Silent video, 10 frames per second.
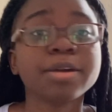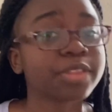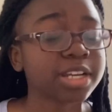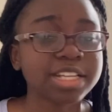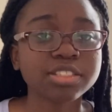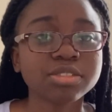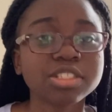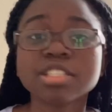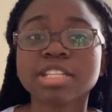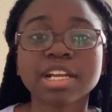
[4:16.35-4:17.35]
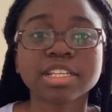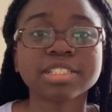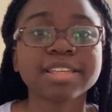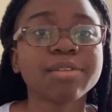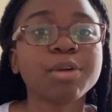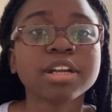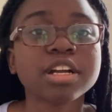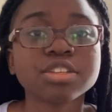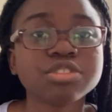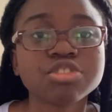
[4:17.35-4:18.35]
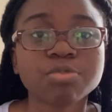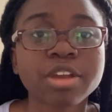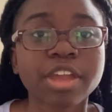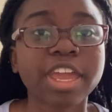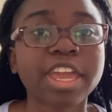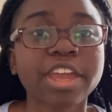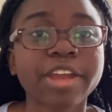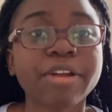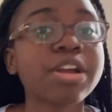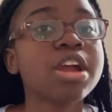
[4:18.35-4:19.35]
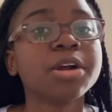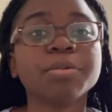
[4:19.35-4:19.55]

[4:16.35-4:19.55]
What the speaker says: The Constitution is not going to say what color you should wear your hair